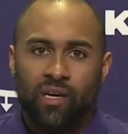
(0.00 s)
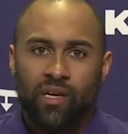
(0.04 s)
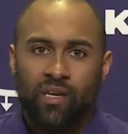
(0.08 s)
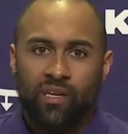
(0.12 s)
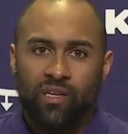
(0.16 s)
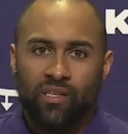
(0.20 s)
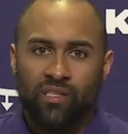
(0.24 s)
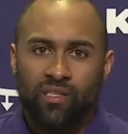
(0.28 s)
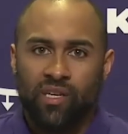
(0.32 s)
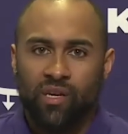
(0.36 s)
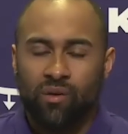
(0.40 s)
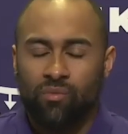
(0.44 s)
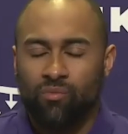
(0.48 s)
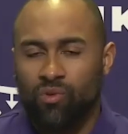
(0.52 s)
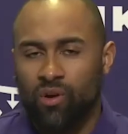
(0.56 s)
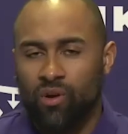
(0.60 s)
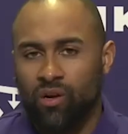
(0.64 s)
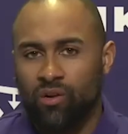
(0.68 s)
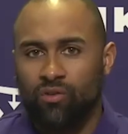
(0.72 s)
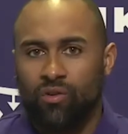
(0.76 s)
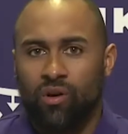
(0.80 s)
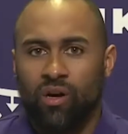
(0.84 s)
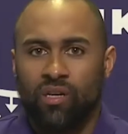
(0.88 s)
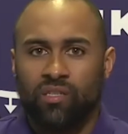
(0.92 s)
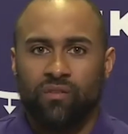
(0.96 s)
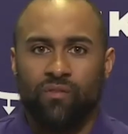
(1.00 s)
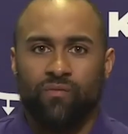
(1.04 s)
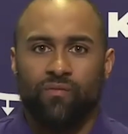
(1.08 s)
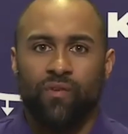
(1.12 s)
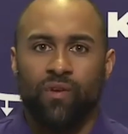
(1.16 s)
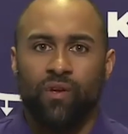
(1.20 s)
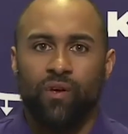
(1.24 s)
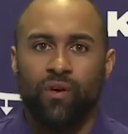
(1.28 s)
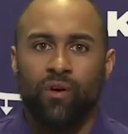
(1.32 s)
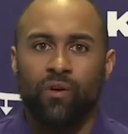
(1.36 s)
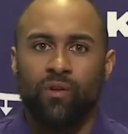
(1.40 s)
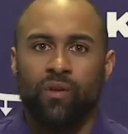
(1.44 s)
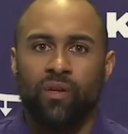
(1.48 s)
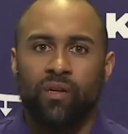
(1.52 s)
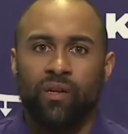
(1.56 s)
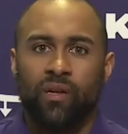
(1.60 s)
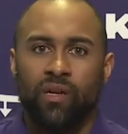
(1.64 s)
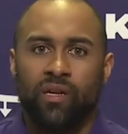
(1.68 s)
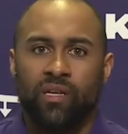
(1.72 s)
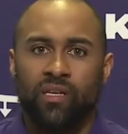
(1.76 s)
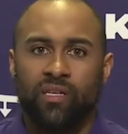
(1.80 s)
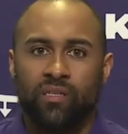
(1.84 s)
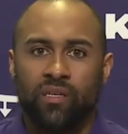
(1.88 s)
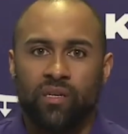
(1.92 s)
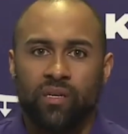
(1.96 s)
You see him run across the field, and,
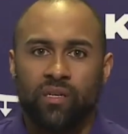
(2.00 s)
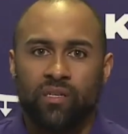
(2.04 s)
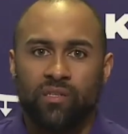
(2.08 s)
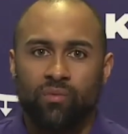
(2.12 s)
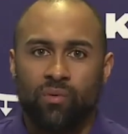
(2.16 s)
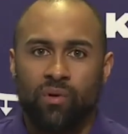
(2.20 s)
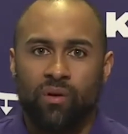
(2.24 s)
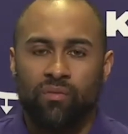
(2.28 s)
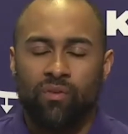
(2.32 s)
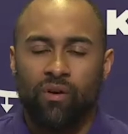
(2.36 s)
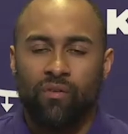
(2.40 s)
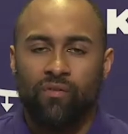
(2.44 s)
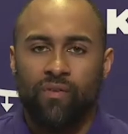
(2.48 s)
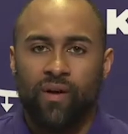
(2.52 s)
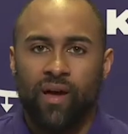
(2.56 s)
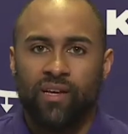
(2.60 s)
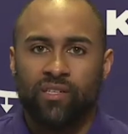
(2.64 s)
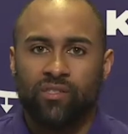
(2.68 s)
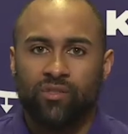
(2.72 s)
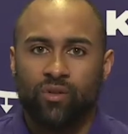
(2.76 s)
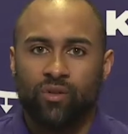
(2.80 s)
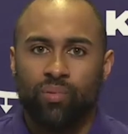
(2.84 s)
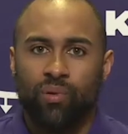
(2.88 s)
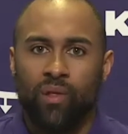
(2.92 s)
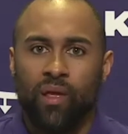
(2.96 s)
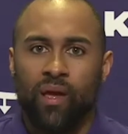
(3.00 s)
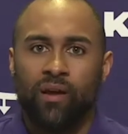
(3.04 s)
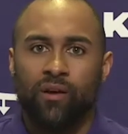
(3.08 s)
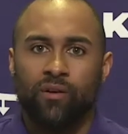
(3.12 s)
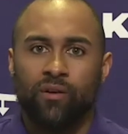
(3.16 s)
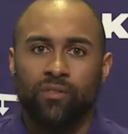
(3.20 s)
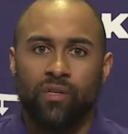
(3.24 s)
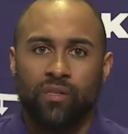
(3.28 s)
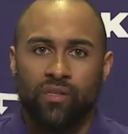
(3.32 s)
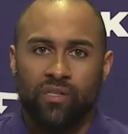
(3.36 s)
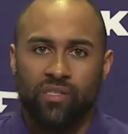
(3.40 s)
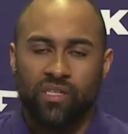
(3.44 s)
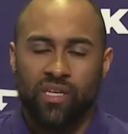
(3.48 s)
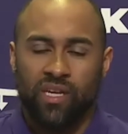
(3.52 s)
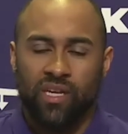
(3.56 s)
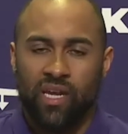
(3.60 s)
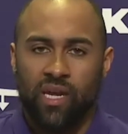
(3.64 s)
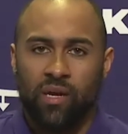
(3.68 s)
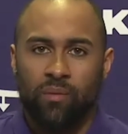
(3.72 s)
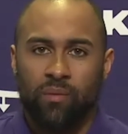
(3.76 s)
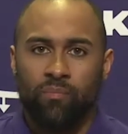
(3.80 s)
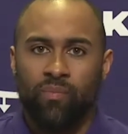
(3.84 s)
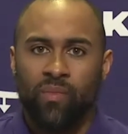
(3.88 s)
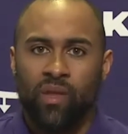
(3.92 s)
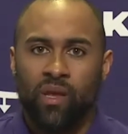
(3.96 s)
and he's, he's one of our faster players on the
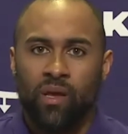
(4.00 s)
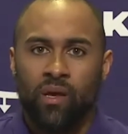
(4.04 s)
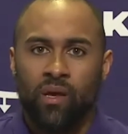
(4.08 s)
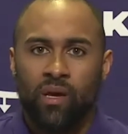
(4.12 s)
team.